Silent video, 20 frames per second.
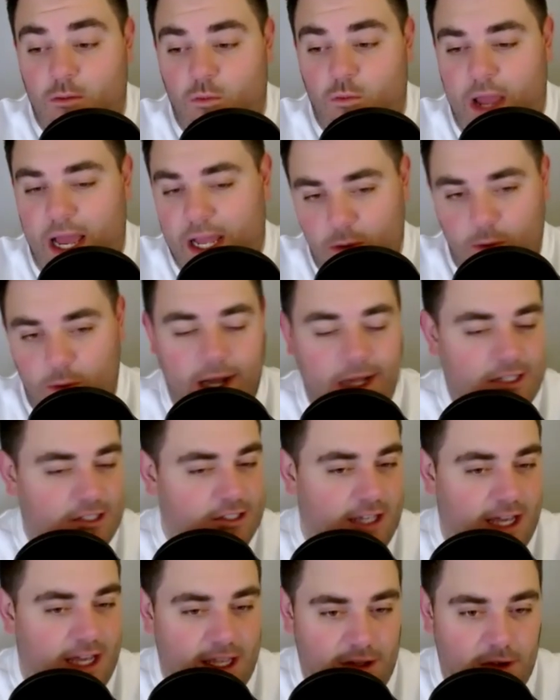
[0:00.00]
we had to watch
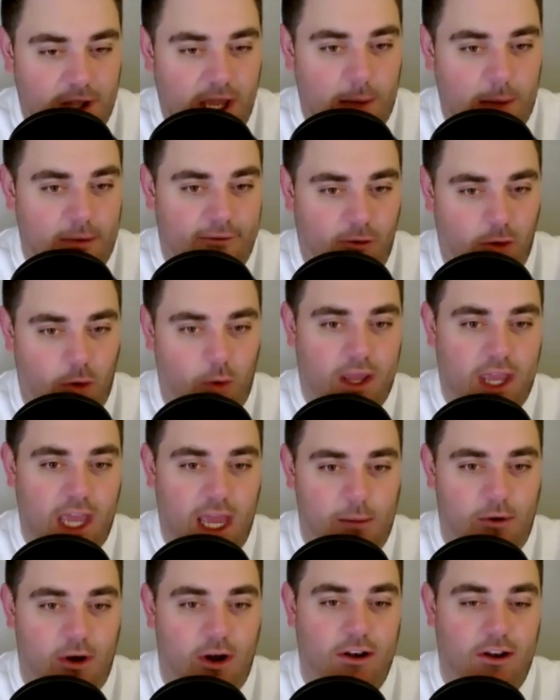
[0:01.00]
the IU game before we
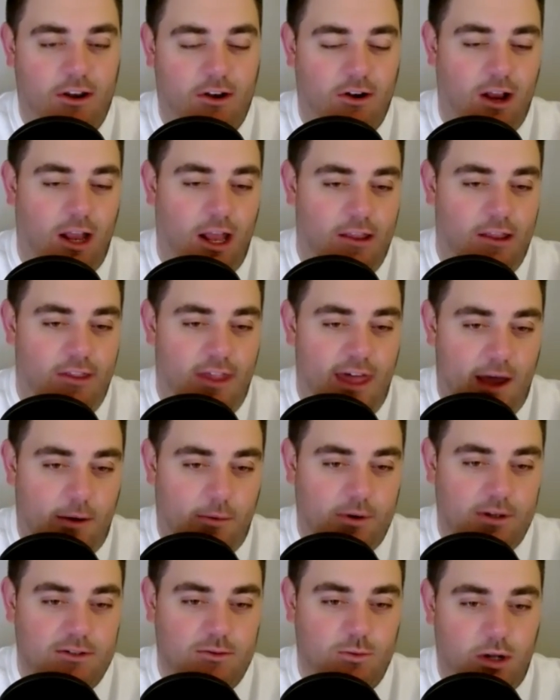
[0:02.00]
came on here, and that
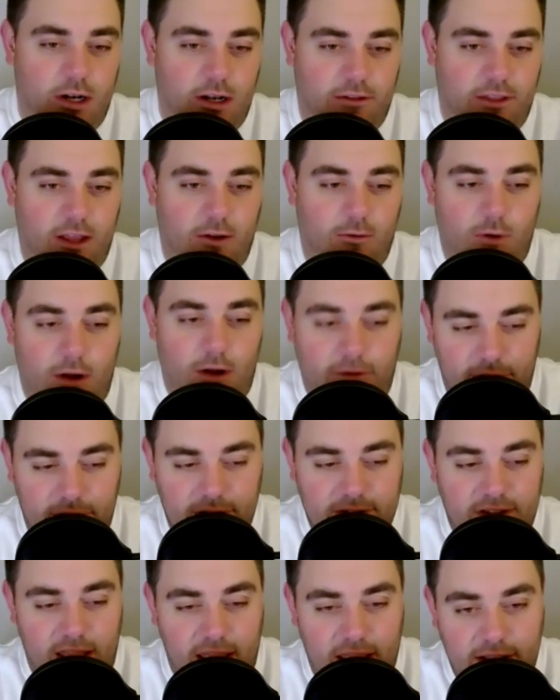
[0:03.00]
was one of the
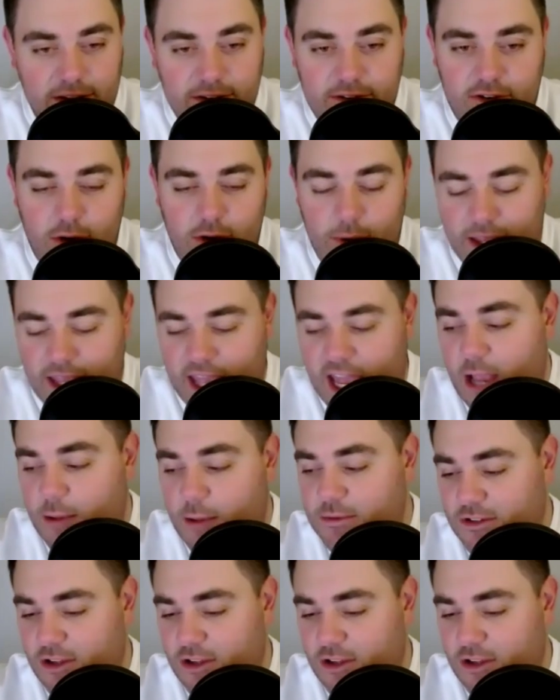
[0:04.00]
roughest ends to a game.